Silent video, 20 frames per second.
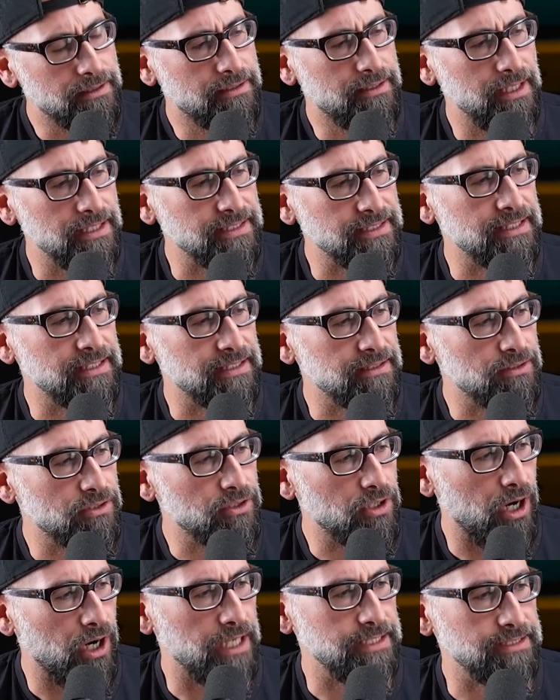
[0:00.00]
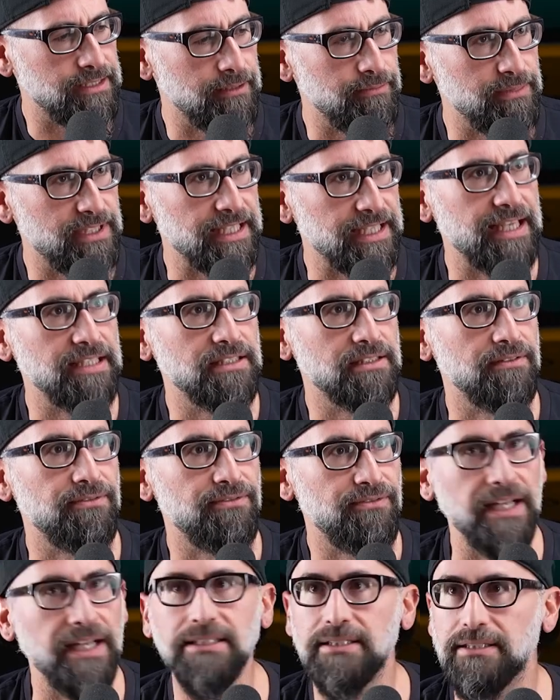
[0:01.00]
doesn't cause them to get
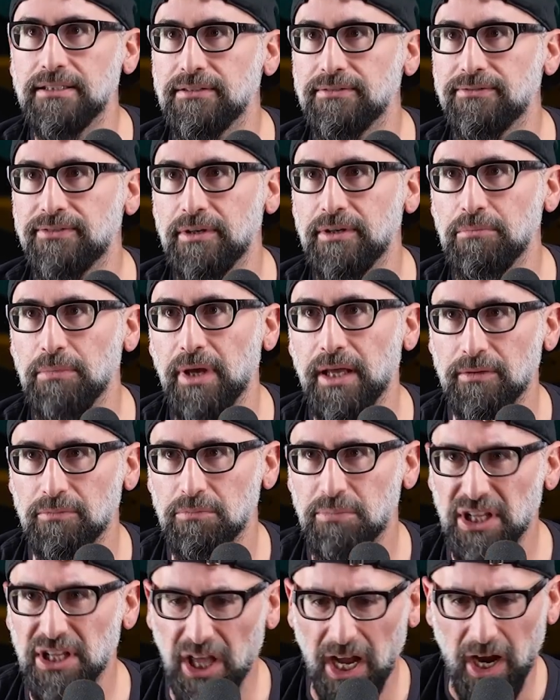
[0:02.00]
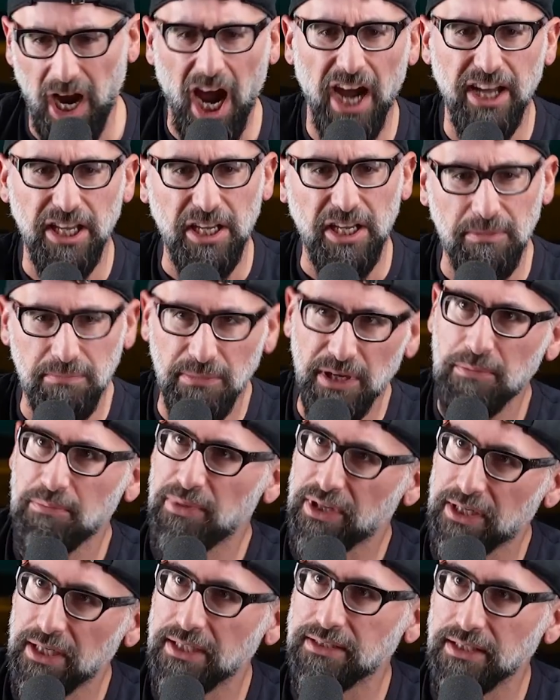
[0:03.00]
defensive and be like, I eat meat
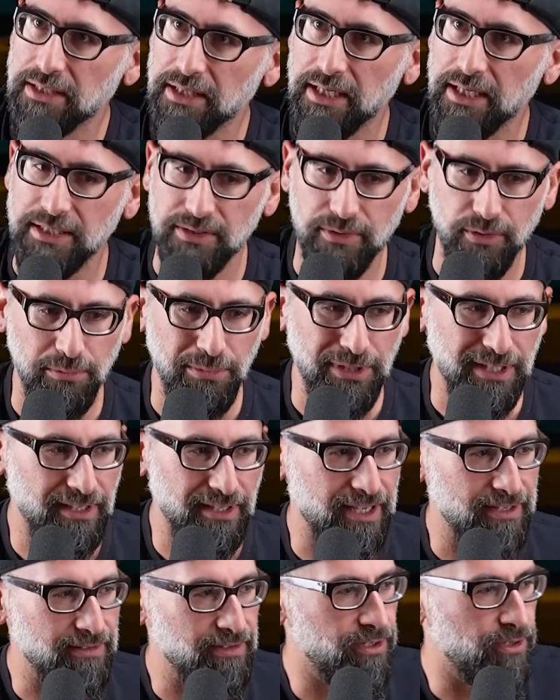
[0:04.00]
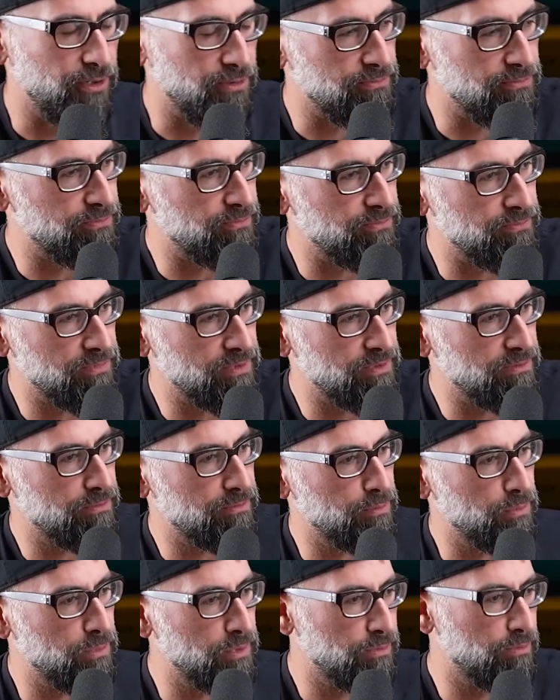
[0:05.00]
because of this, or be like,
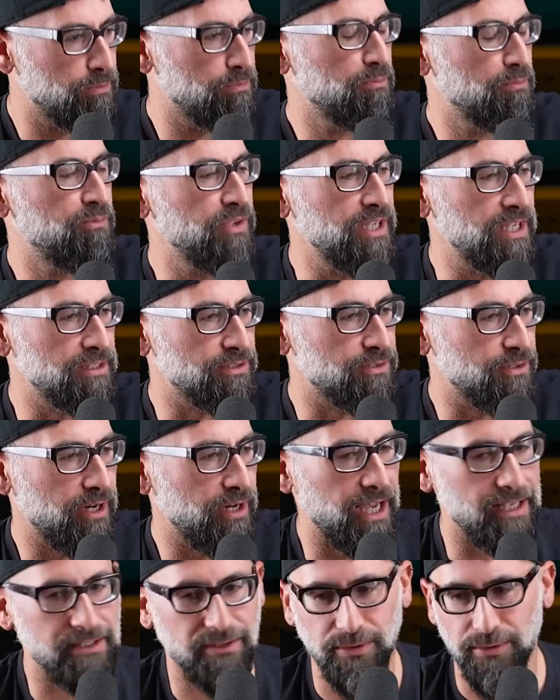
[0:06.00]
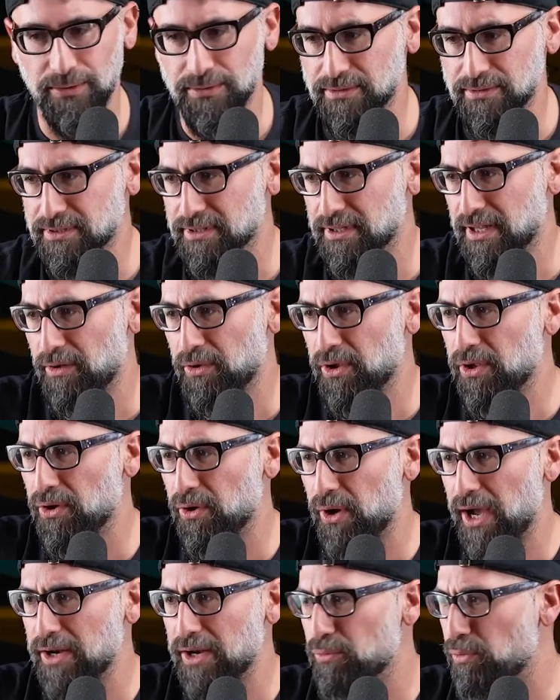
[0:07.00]
vegans are assholes.
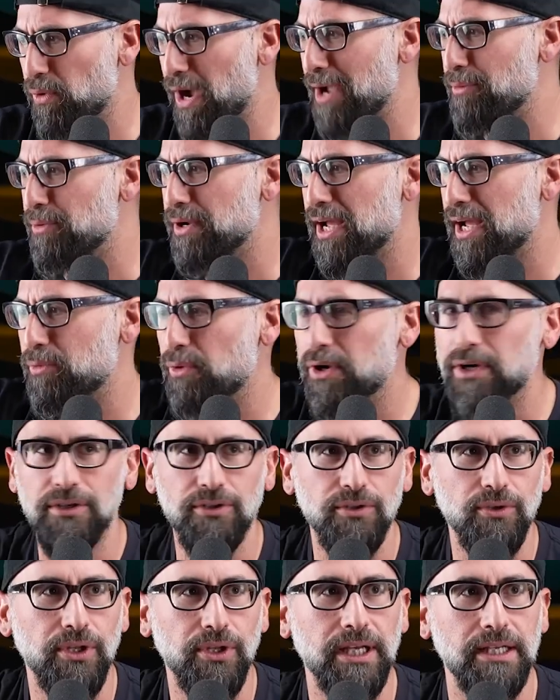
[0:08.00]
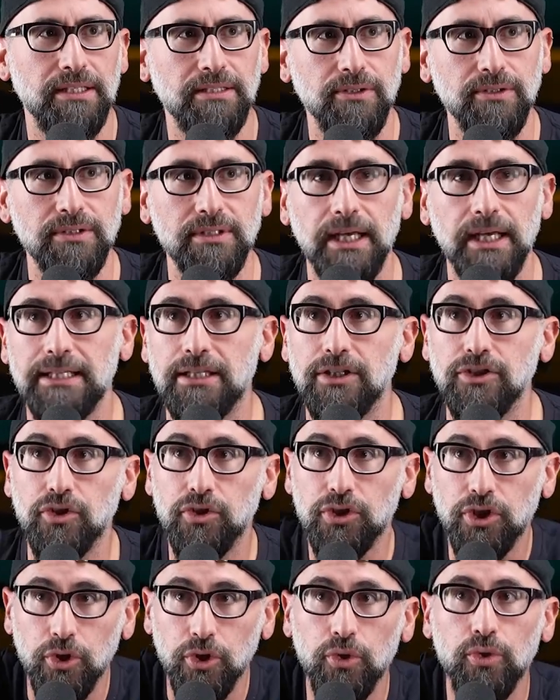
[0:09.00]
Why would I want to do this? There's like this
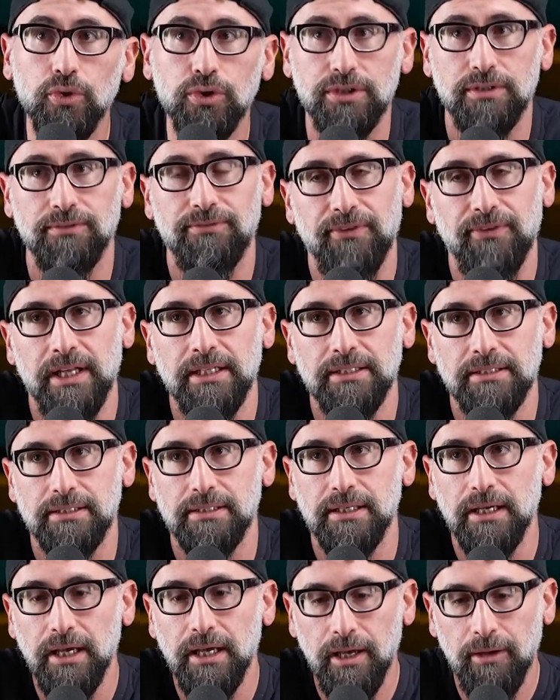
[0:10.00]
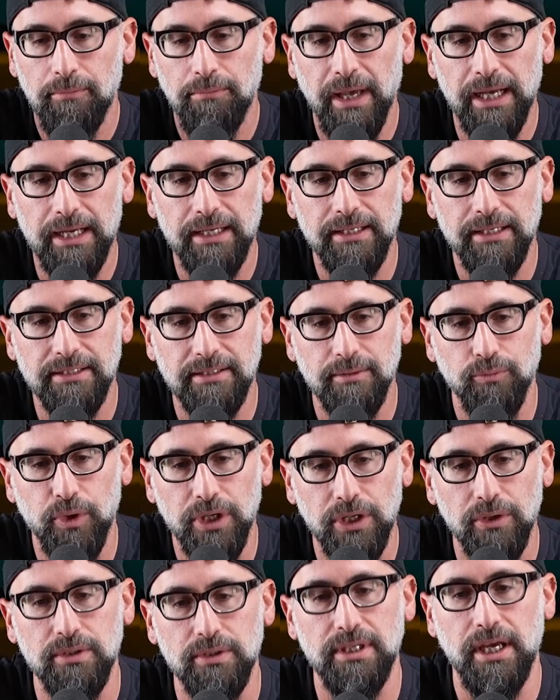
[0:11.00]
huge defense mechanism when
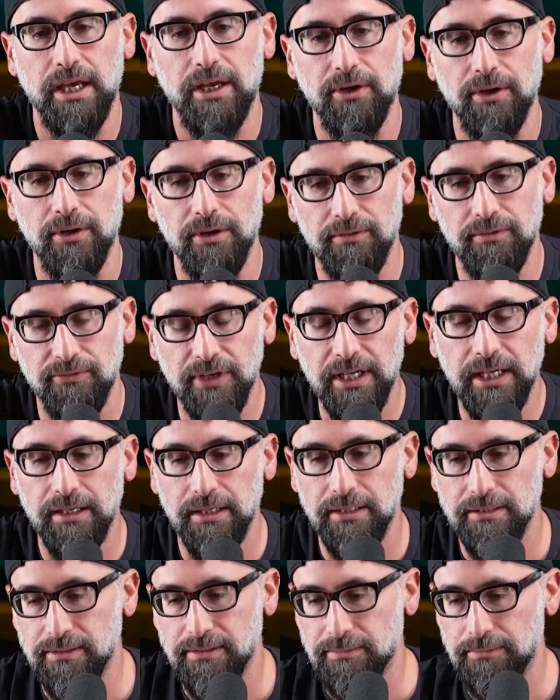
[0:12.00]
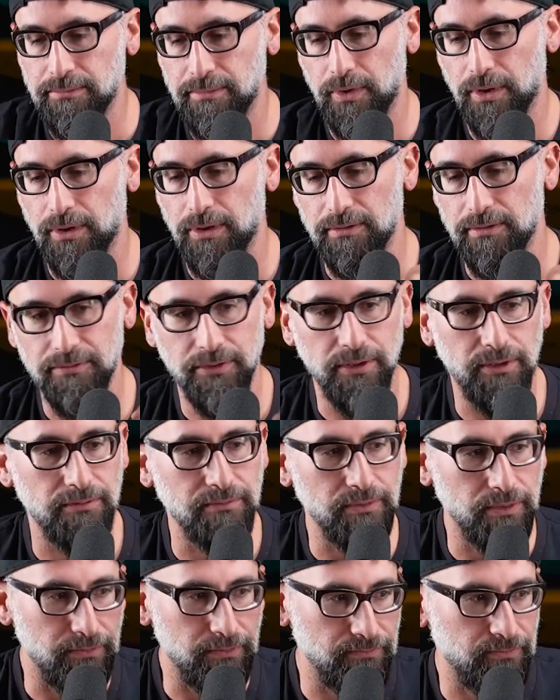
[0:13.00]
you say you're in veganism, or
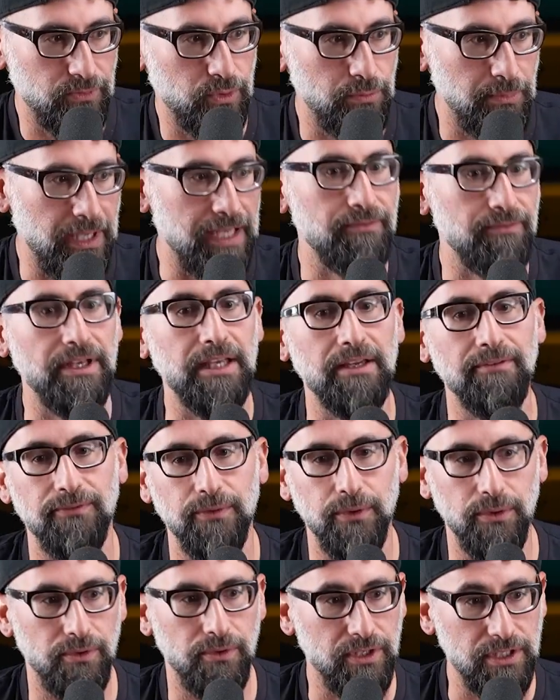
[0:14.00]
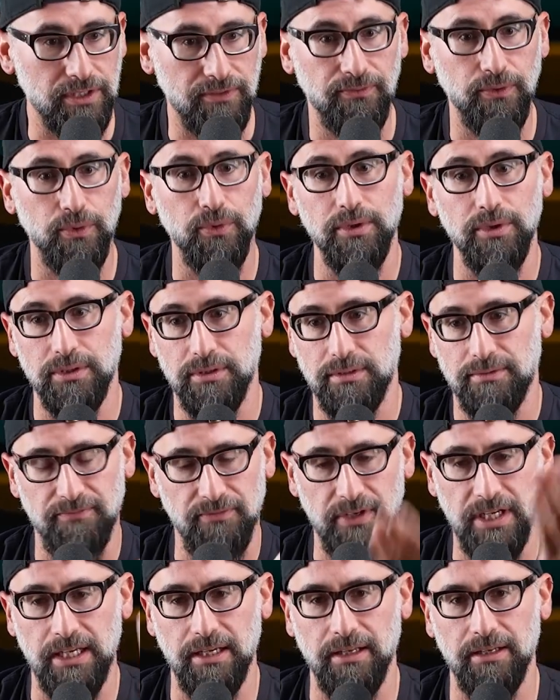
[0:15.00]
you make vegan food, or this food is
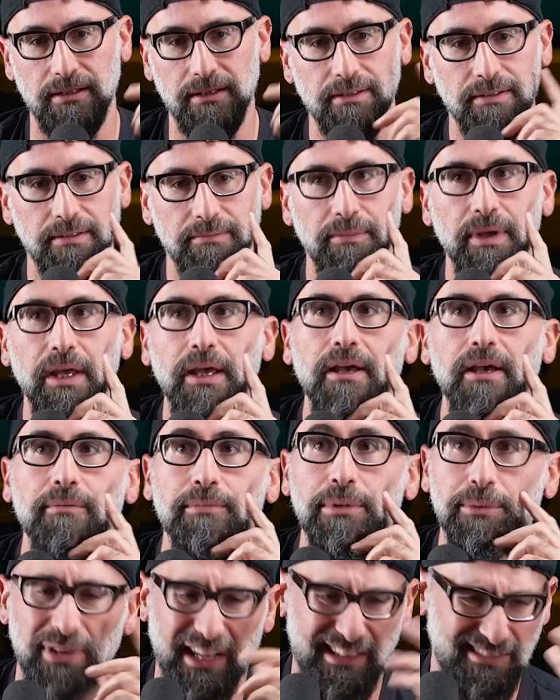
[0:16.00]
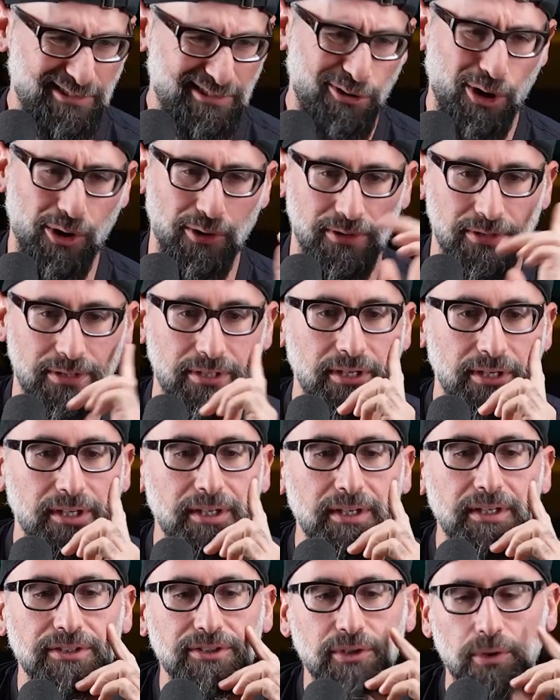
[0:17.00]
vegan. People are like, gross.
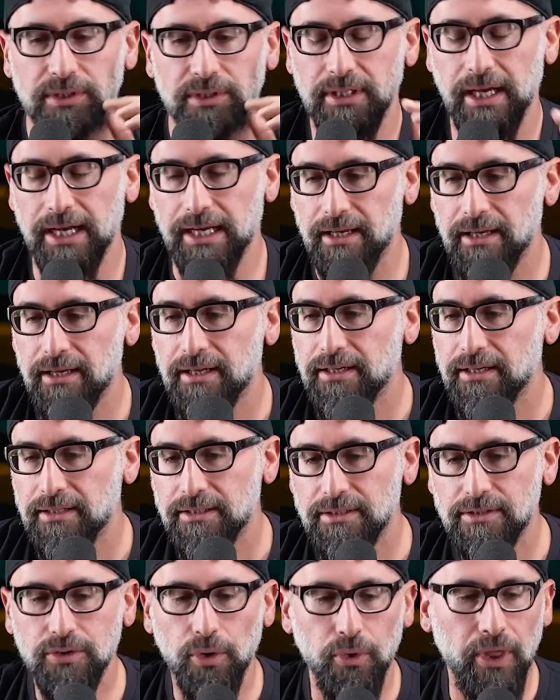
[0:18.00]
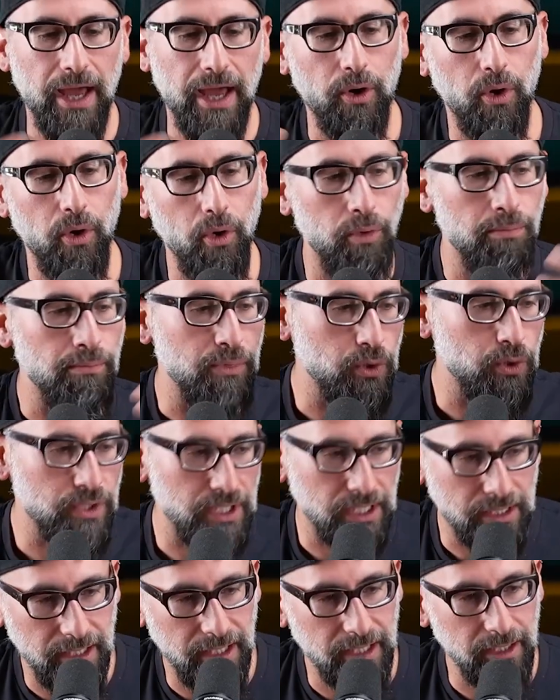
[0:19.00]
So it's like, so that whole
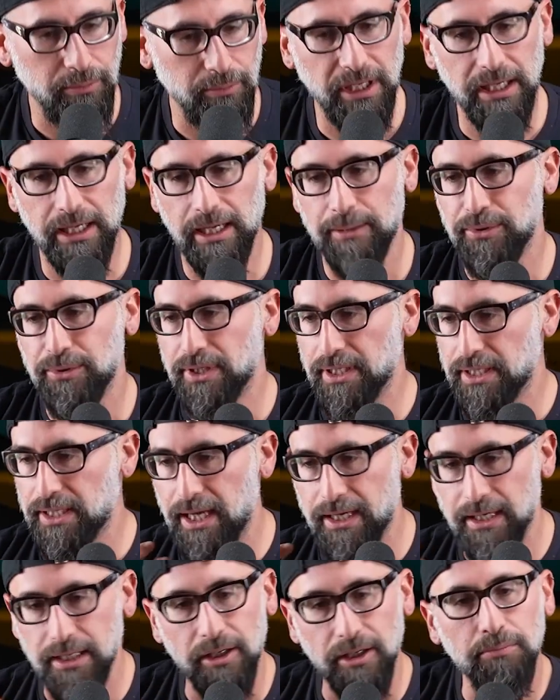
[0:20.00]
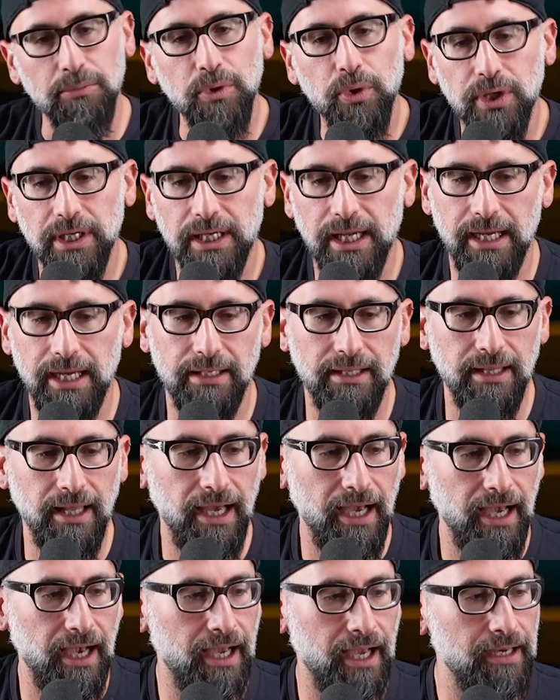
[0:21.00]
music thing and being able to kind of communicate
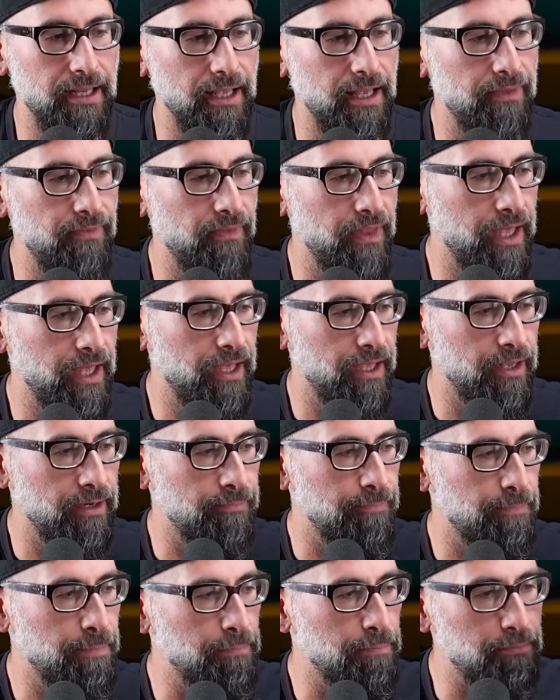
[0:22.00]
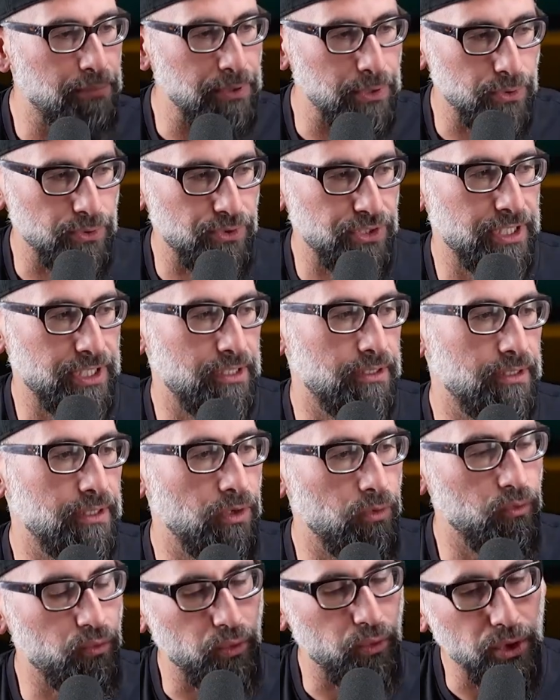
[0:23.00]
that and then build it
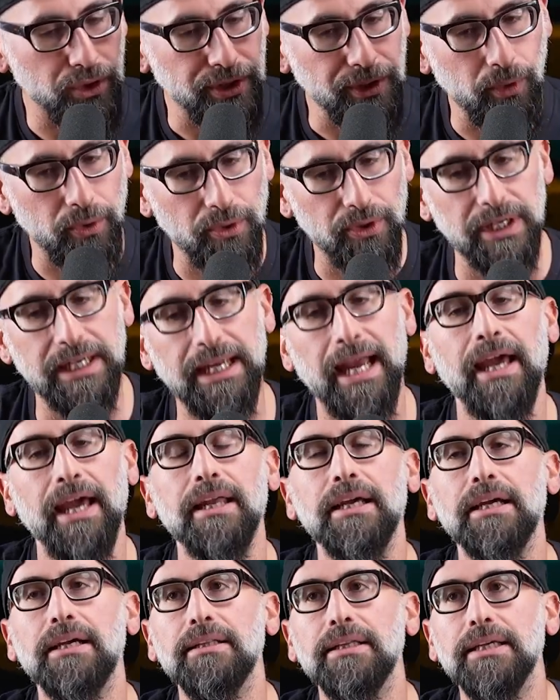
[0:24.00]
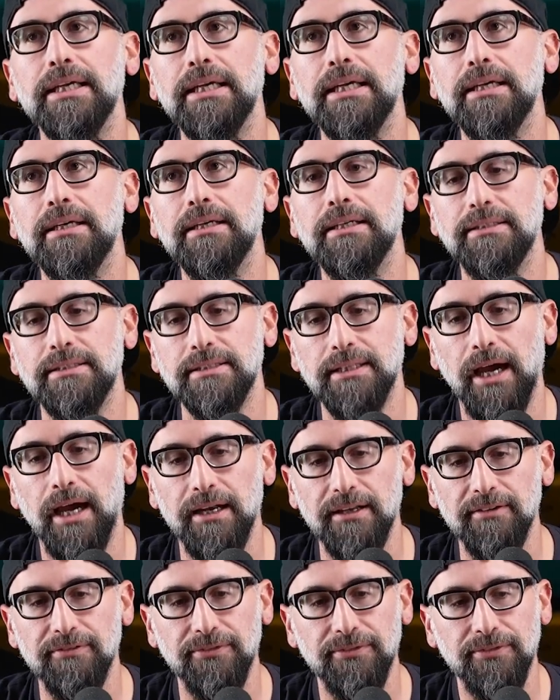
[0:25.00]
really organically is
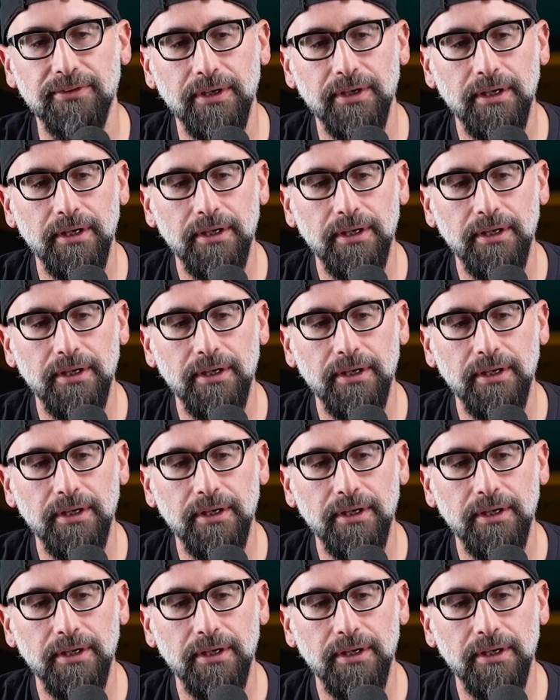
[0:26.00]
kind of